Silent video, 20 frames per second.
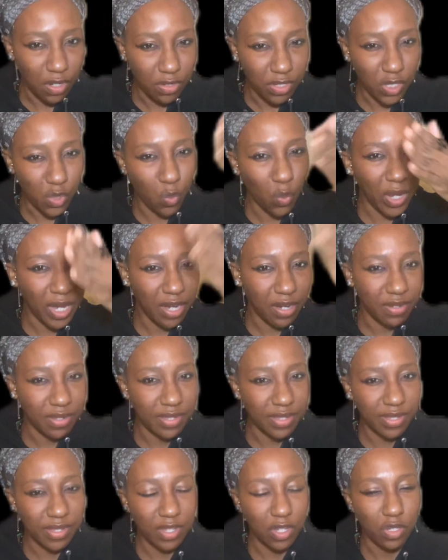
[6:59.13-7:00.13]

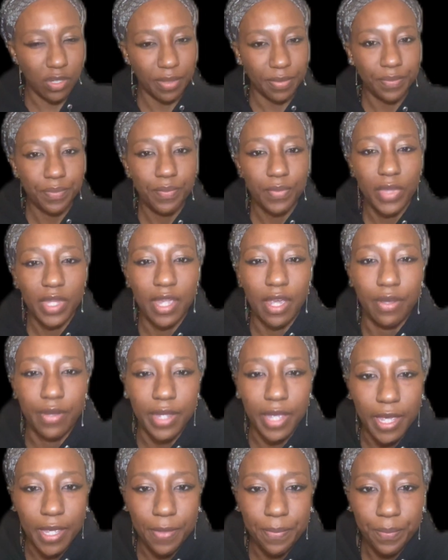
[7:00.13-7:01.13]
squares.
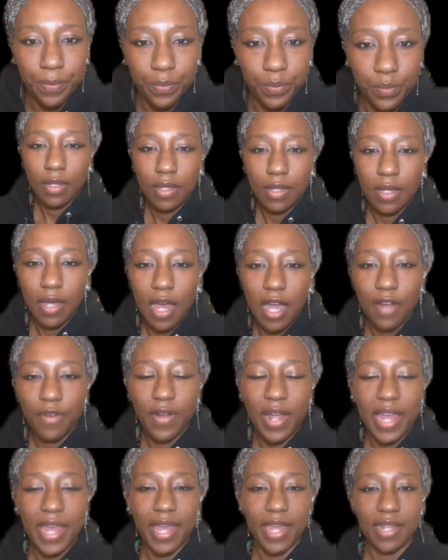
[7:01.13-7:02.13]
Okay. All
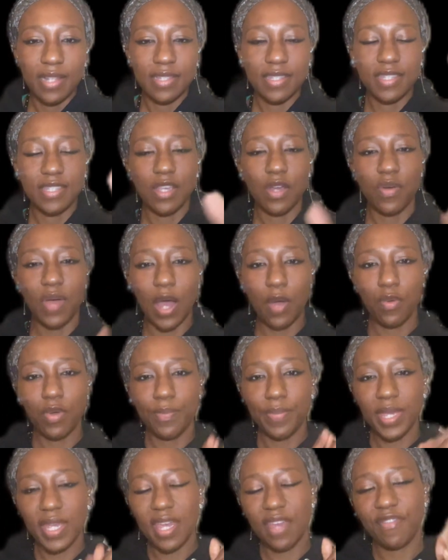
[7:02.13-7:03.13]
right, so I
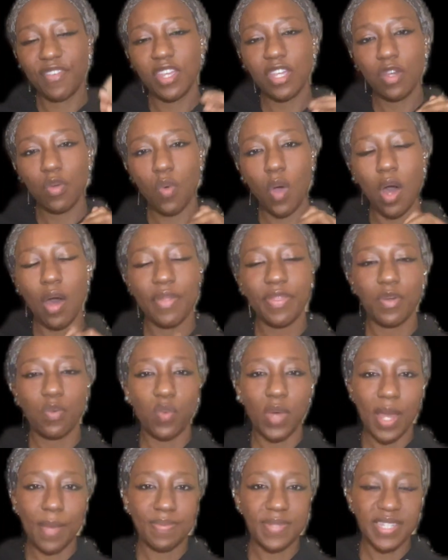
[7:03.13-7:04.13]
will be giving you all the
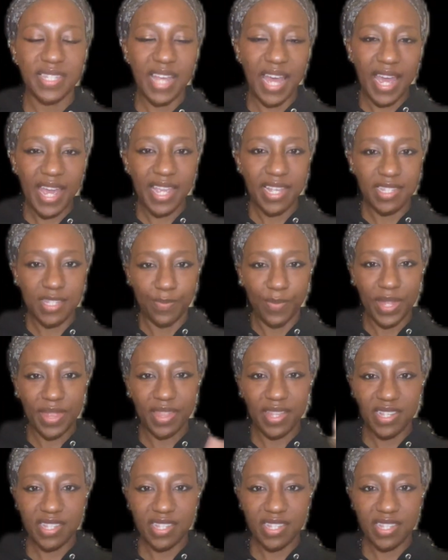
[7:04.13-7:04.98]
websites, but